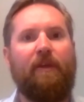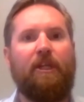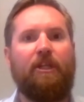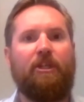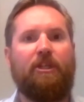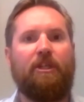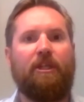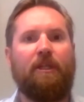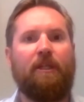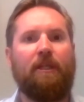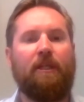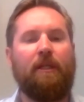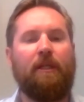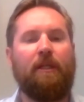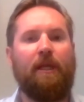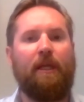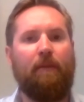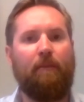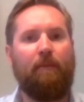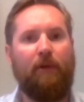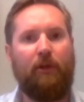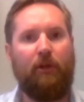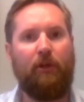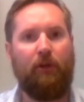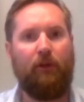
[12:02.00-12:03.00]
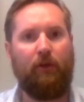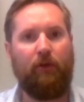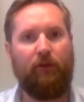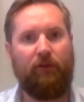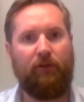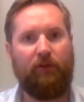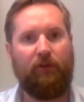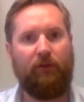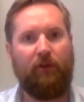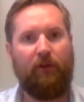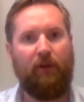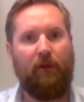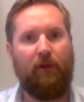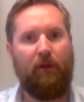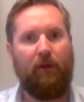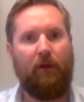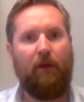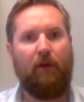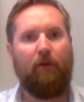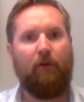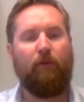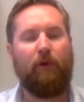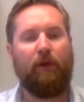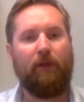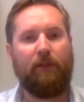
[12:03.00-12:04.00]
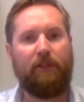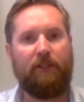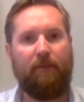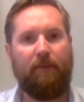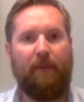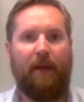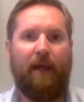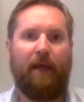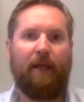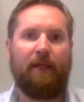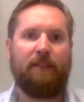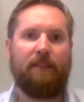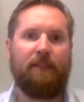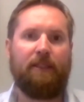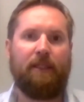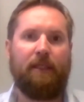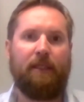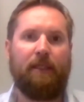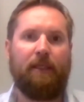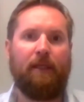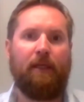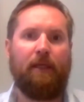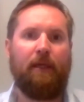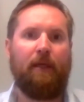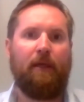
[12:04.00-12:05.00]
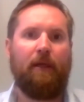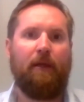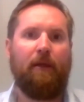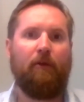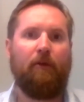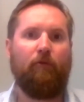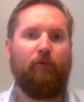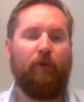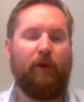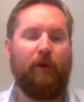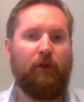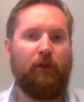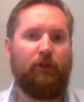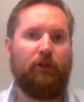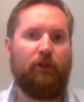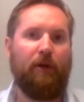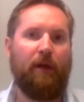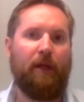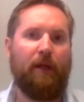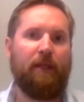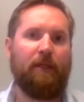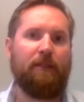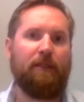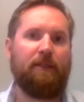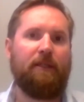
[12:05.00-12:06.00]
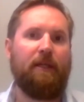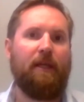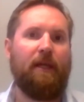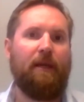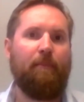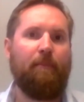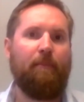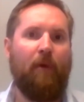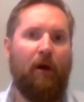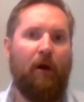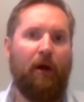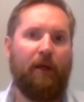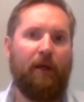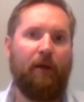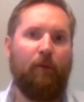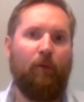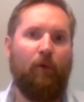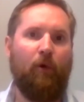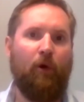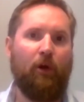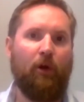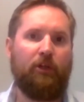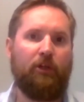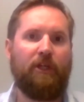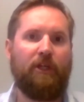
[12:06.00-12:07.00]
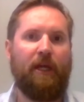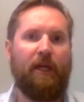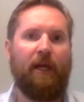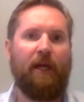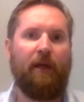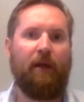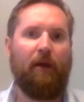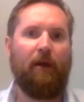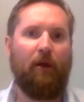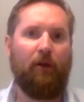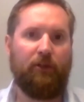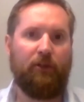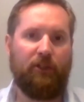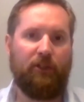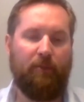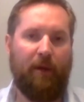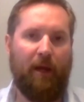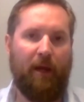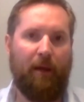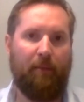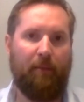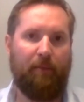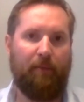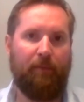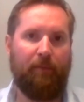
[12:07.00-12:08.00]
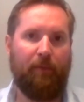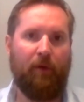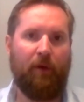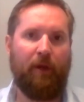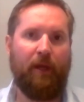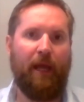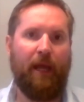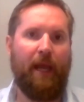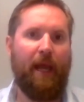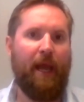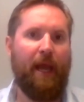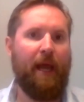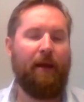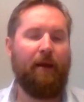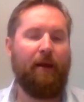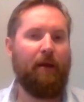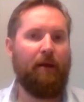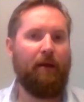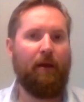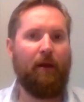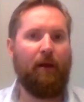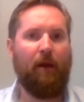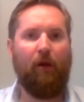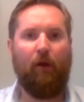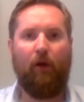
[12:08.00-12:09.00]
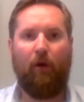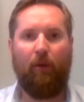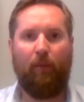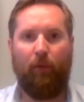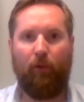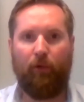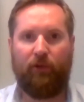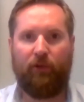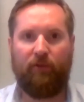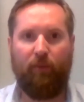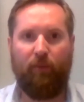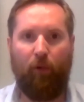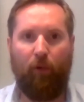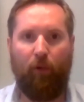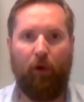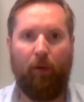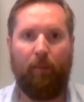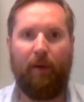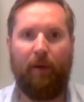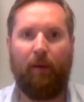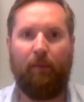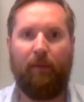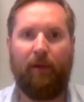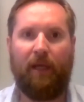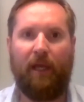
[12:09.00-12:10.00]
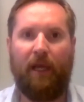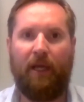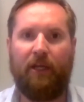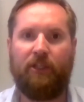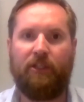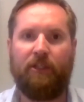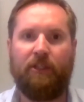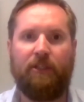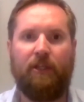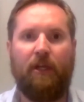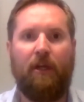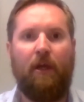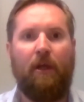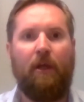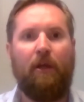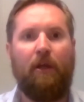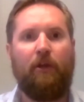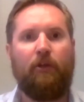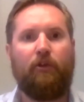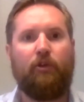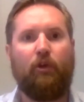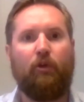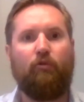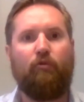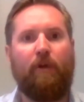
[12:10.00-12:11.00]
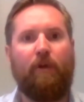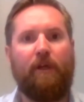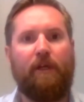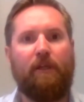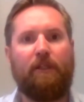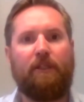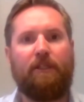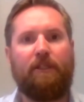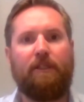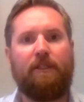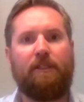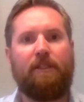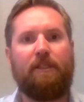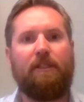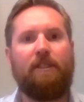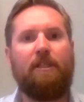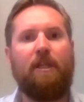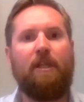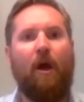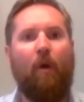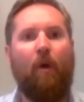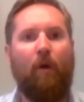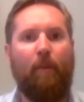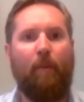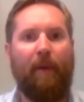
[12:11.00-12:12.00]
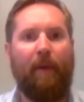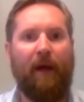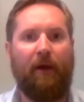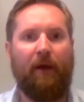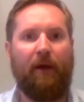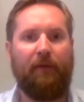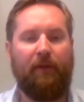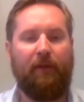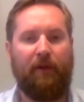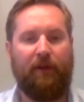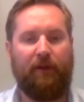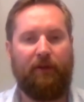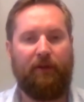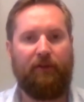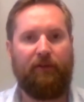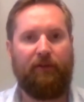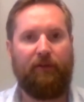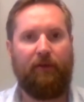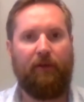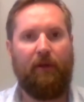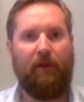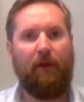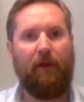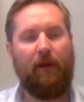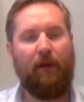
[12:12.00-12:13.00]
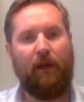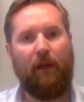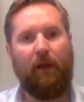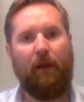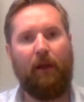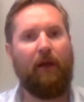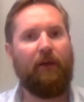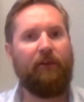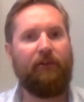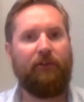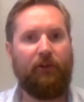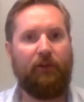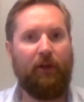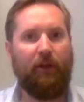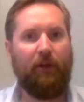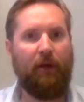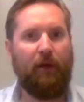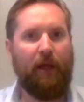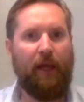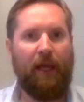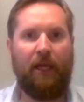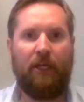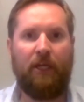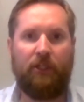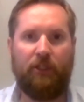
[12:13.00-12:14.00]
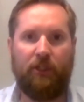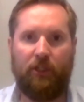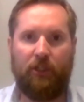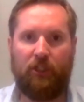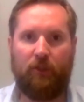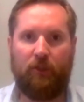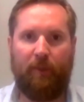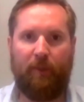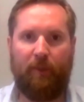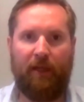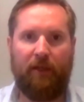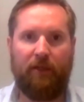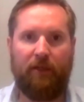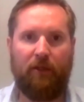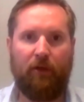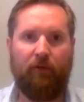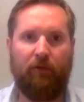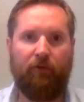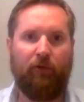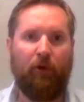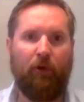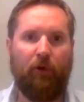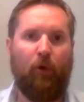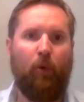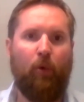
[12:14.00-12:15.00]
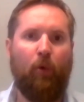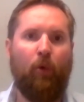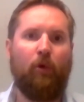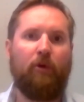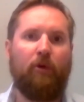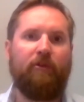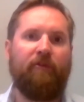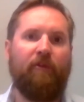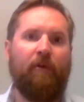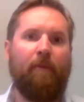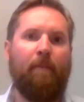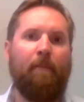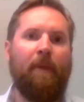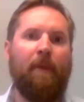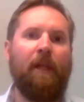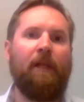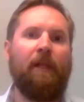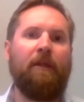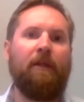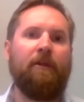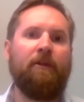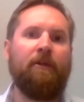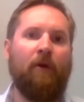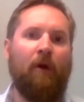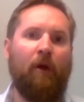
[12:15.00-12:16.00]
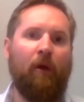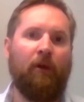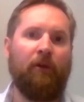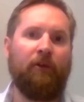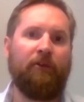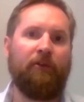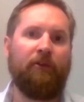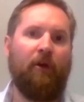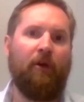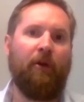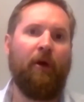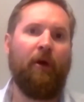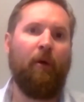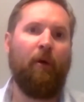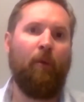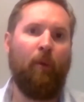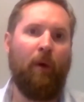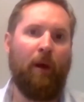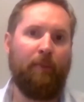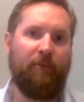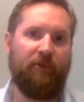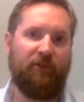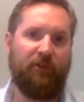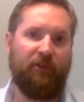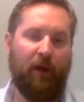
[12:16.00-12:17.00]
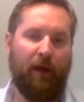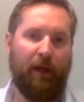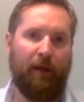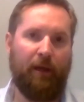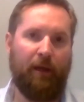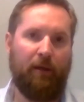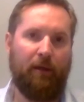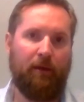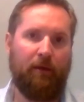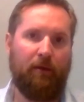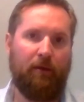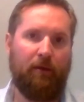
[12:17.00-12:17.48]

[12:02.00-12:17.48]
featured in Inman News, Realtor Magazine, Real Trends, Market Watch, and Culture Map. Okay, and a lot more smaller publications. So realtors know about this. Last year, agents spent over $250,000 on our website